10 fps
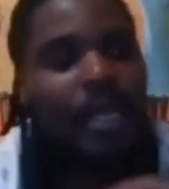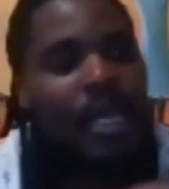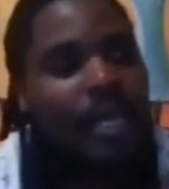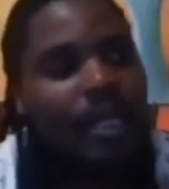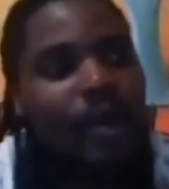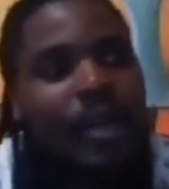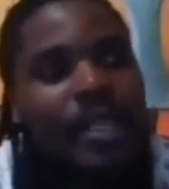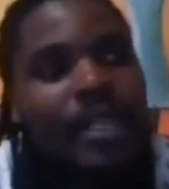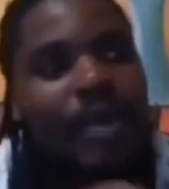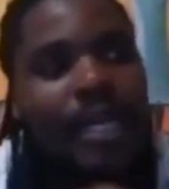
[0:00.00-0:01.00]
The only thing you
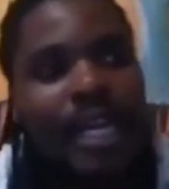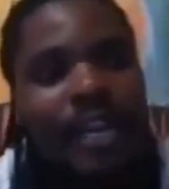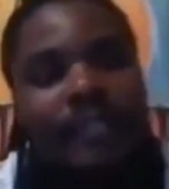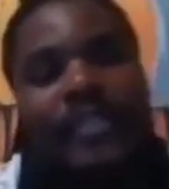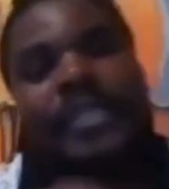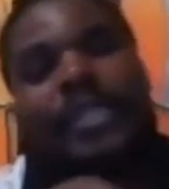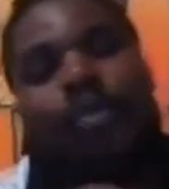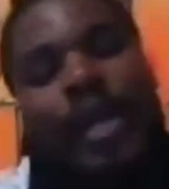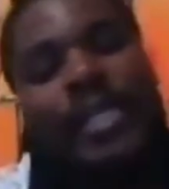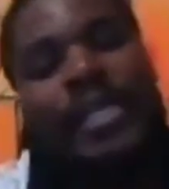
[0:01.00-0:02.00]
can have, it is
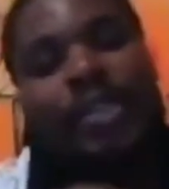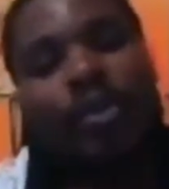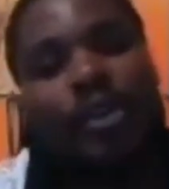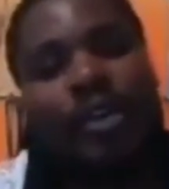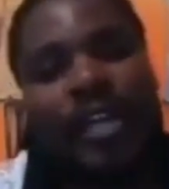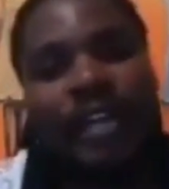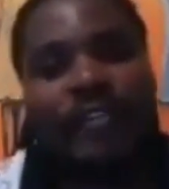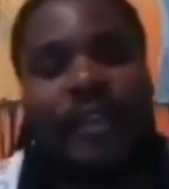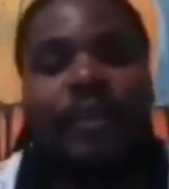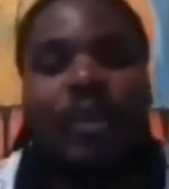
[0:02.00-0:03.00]
white historiography.
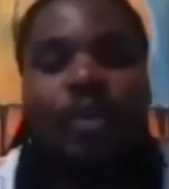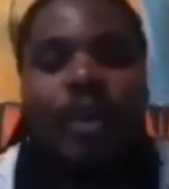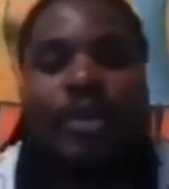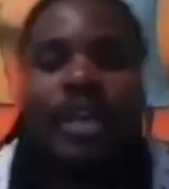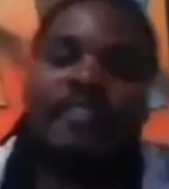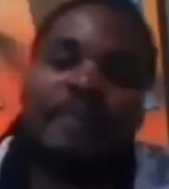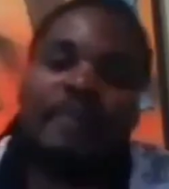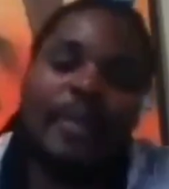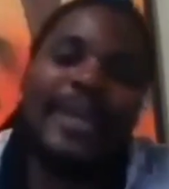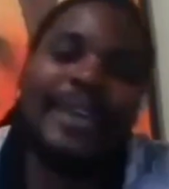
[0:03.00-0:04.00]
When you have people
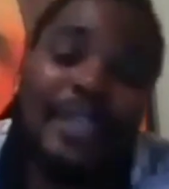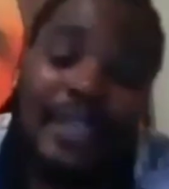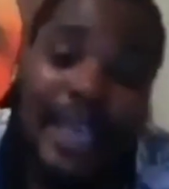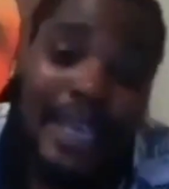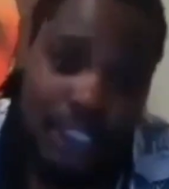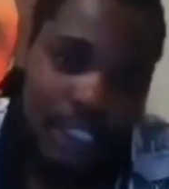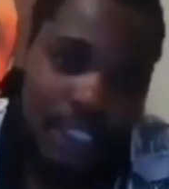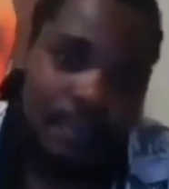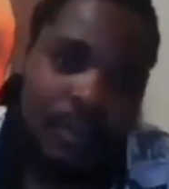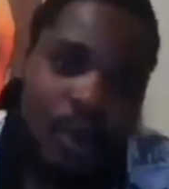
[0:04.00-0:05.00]
like Chris Ash,
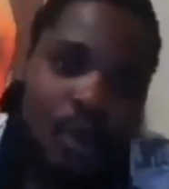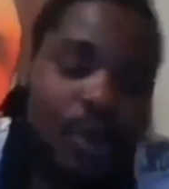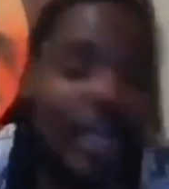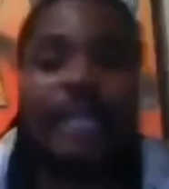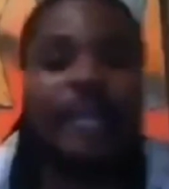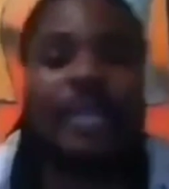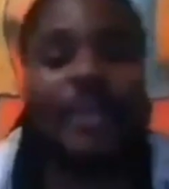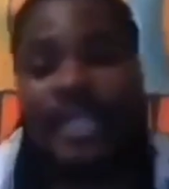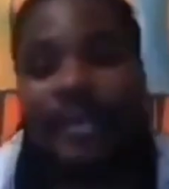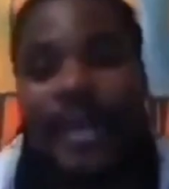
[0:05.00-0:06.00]
who write about the
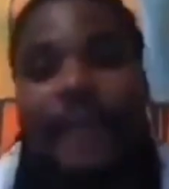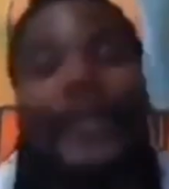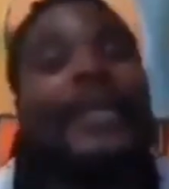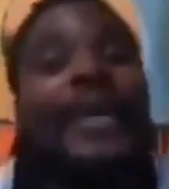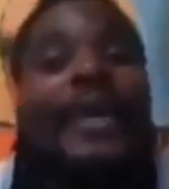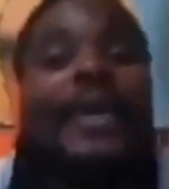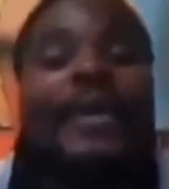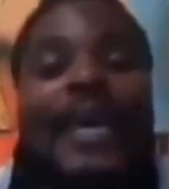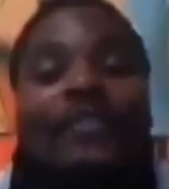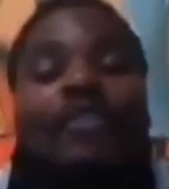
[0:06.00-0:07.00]
Matebele, but he
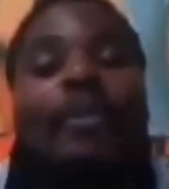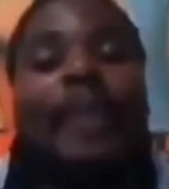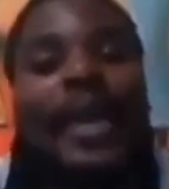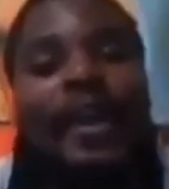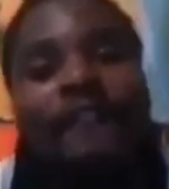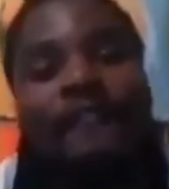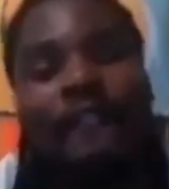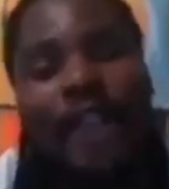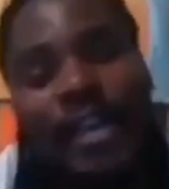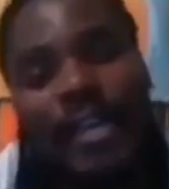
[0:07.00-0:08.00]
writes from a
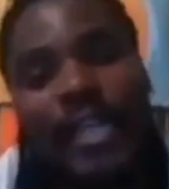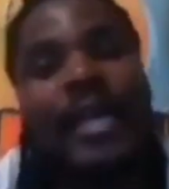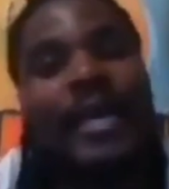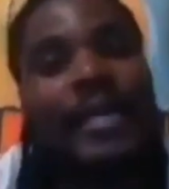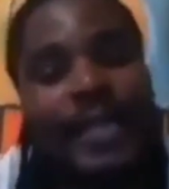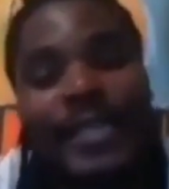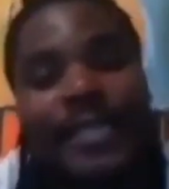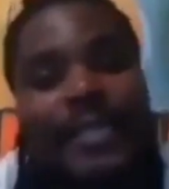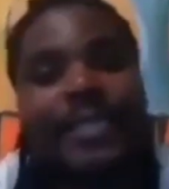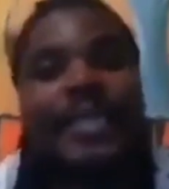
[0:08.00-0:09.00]
very
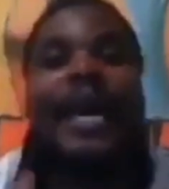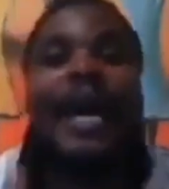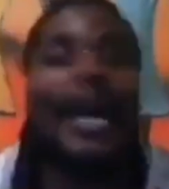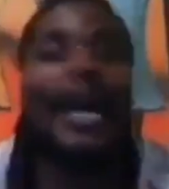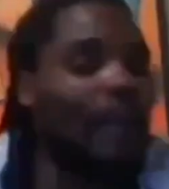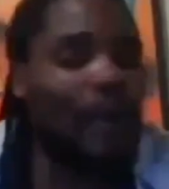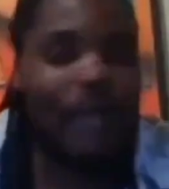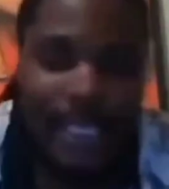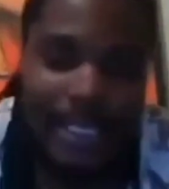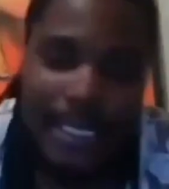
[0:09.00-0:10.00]
racist,
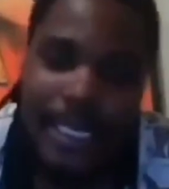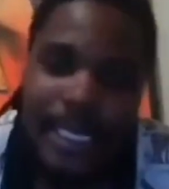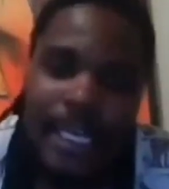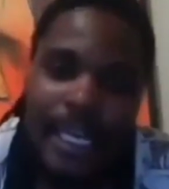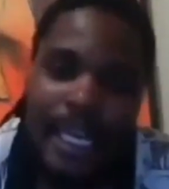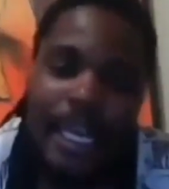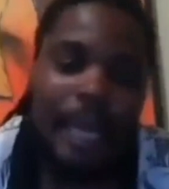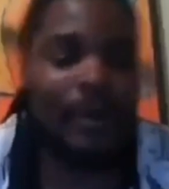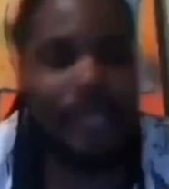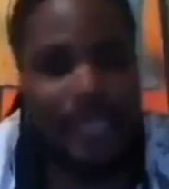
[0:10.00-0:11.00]
unapologetic
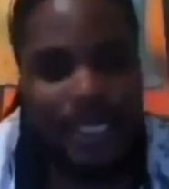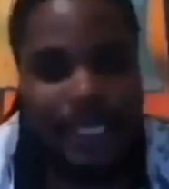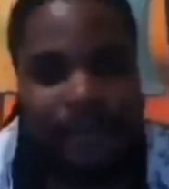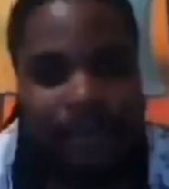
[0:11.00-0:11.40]
position,